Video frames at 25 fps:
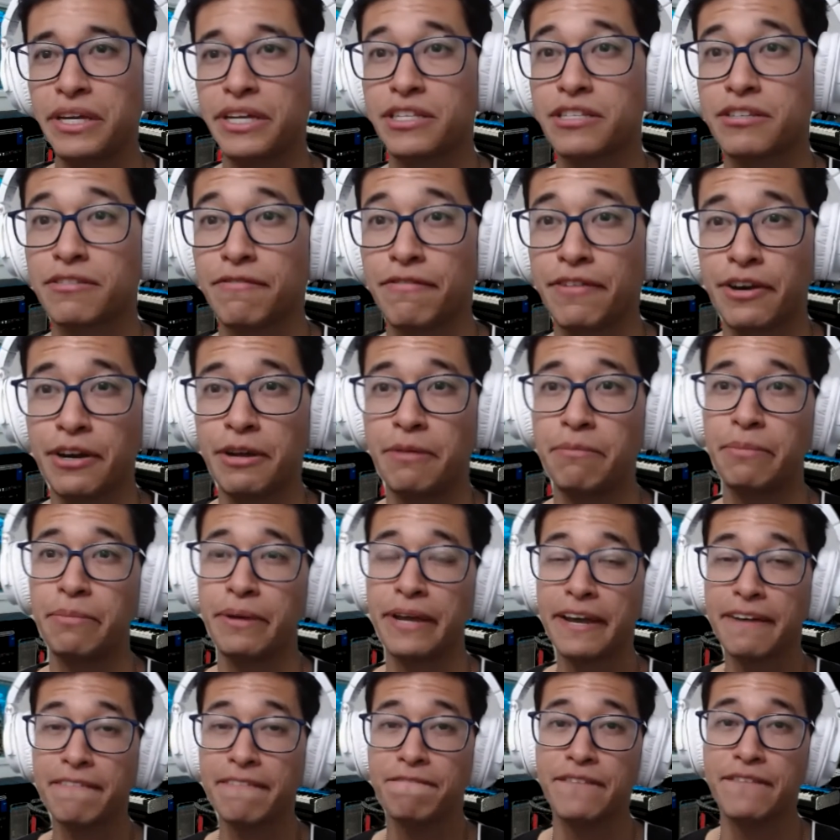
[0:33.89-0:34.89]
It's a very
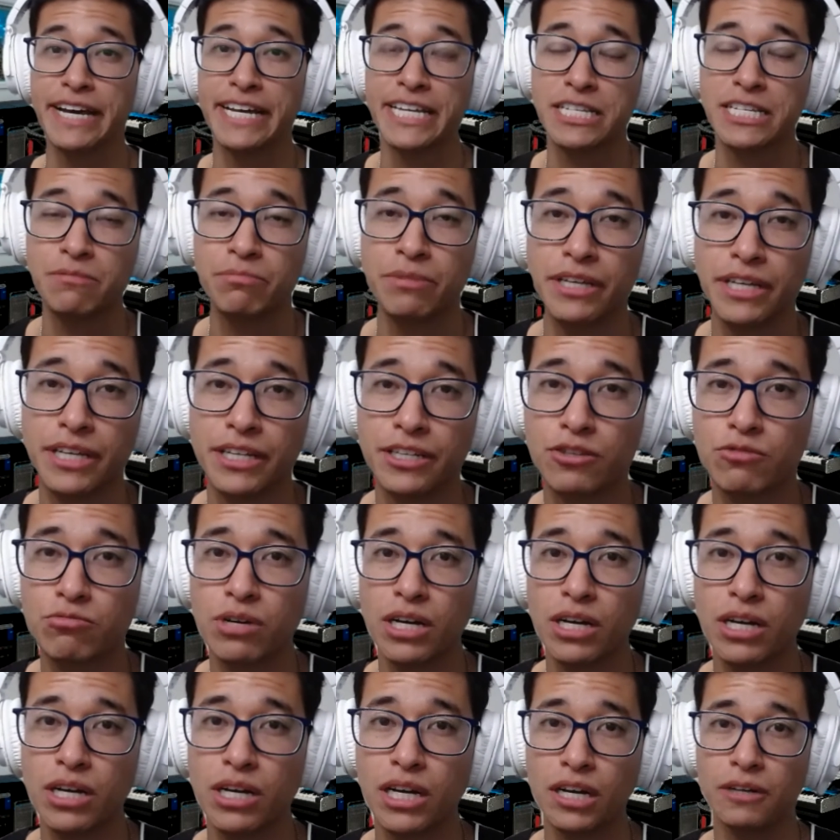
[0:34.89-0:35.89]
big investment as
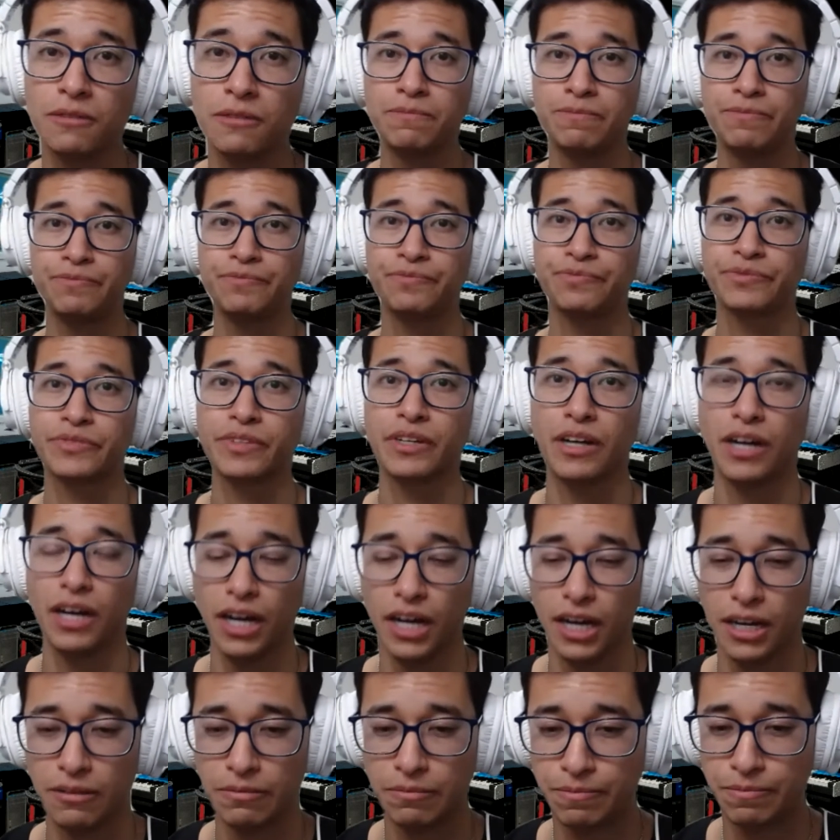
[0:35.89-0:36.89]
well.
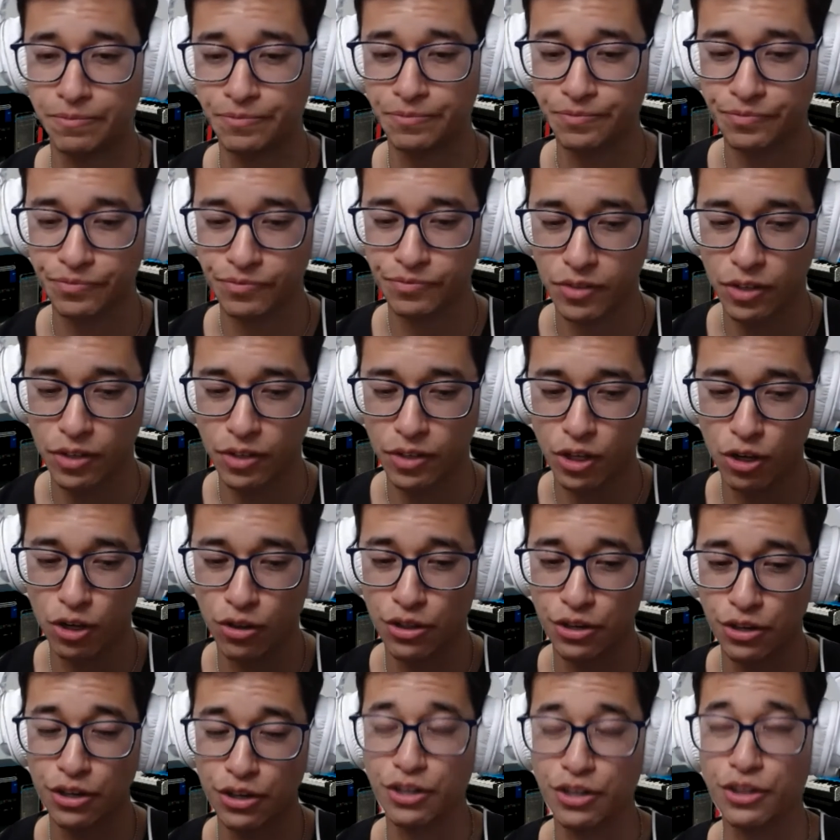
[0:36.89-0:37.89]

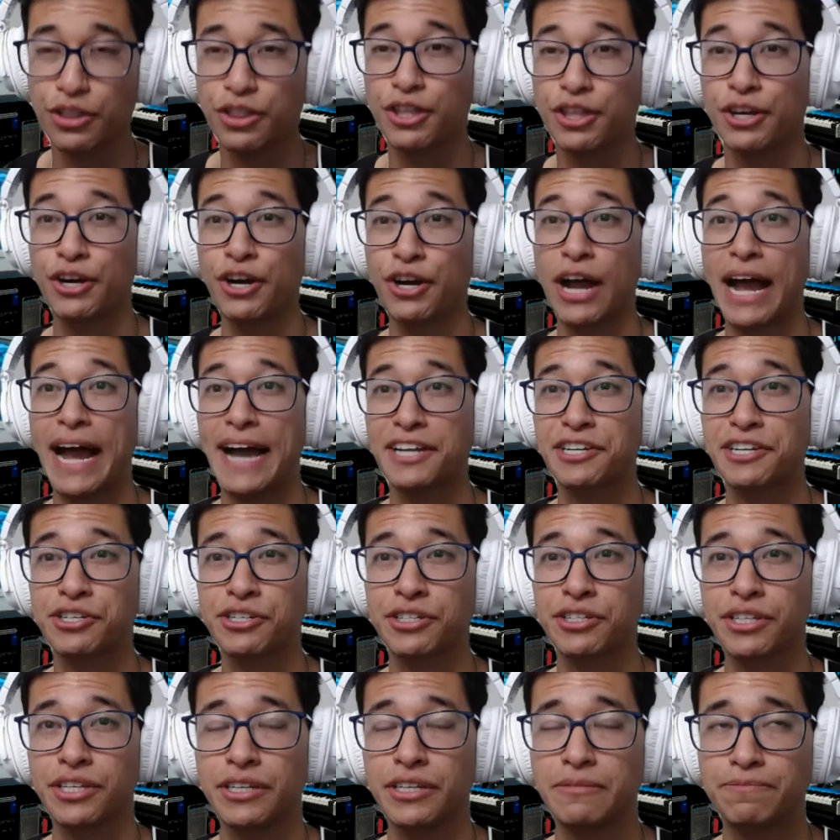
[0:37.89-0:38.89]
They're
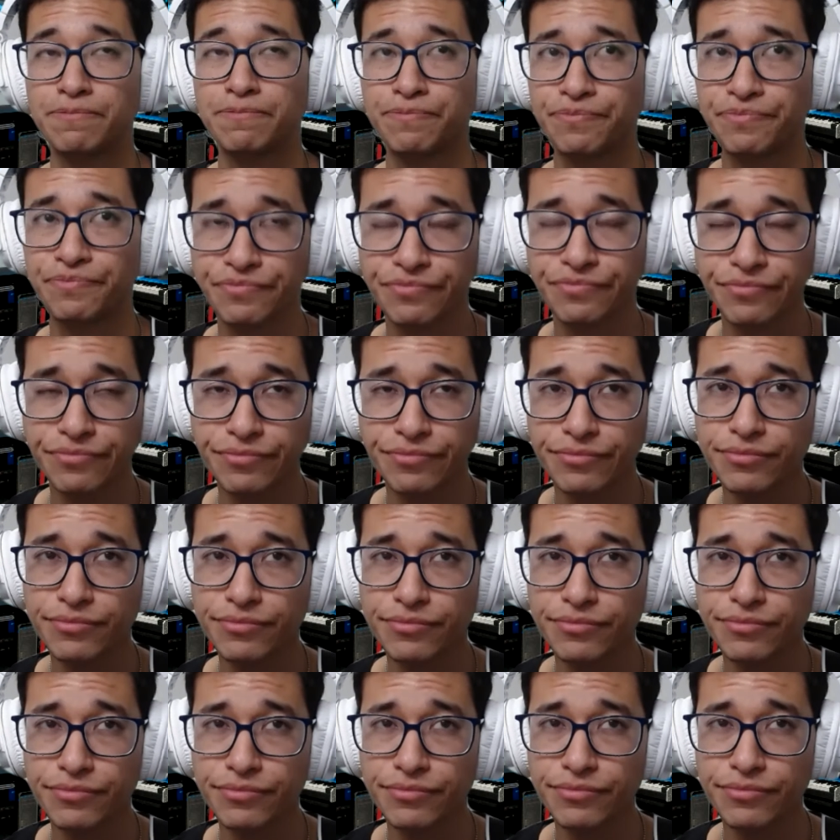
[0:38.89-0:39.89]
actually
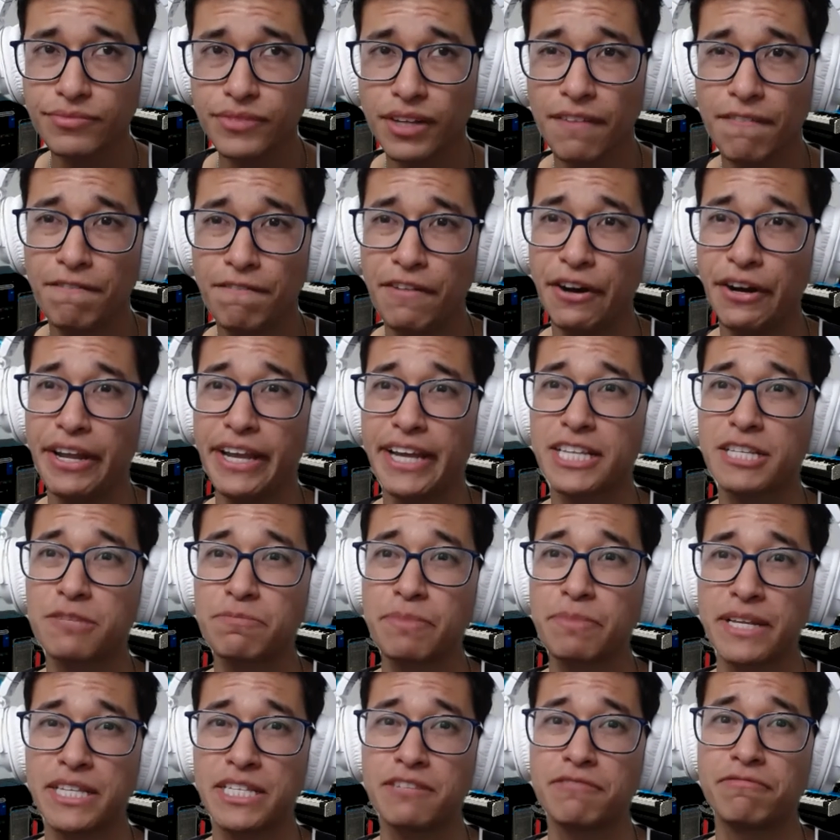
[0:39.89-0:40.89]
very
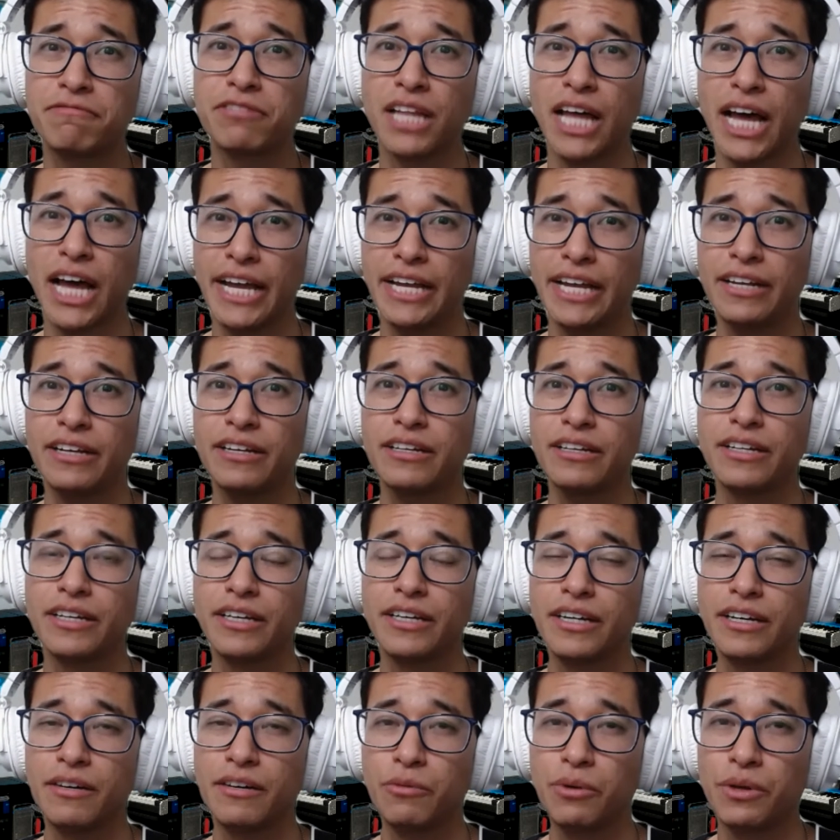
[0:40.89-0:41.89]
expensive line
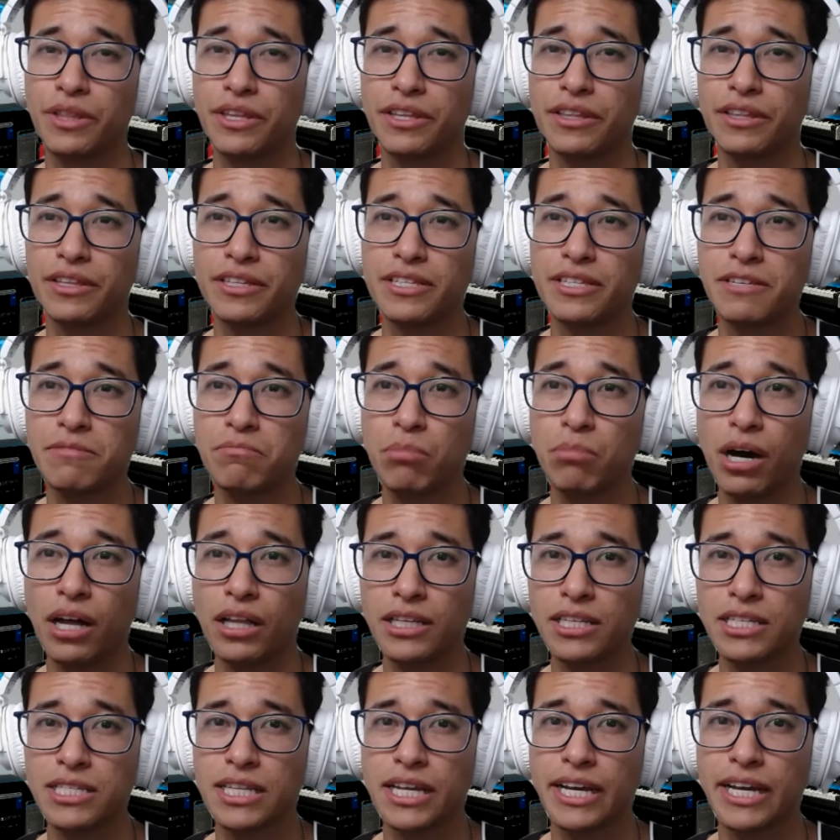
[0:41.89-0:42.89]
within the
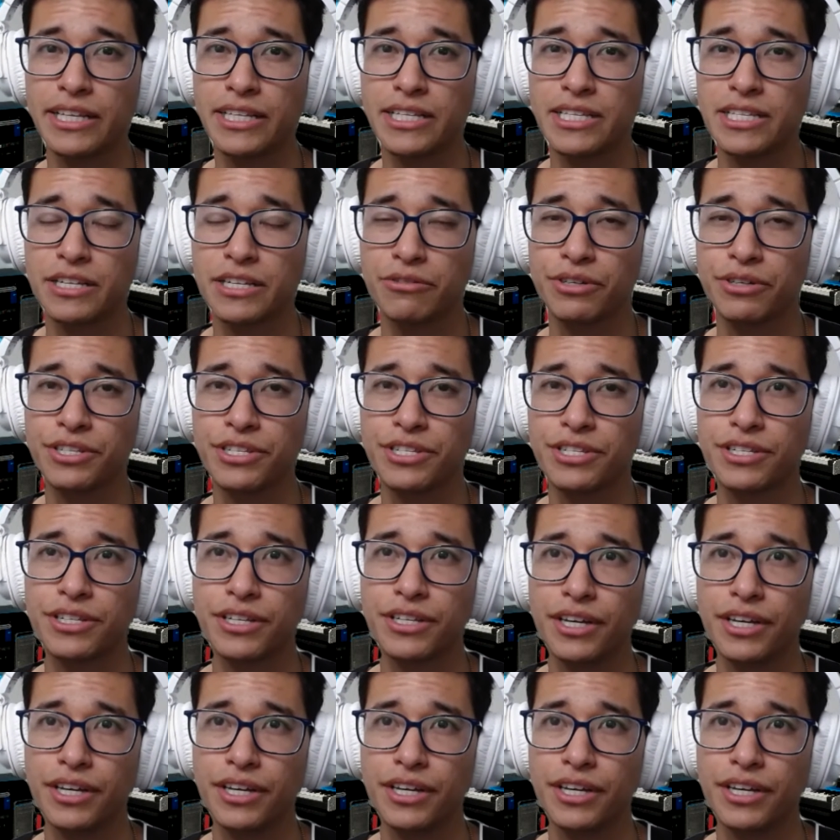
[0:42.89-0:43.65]
Timbales line series.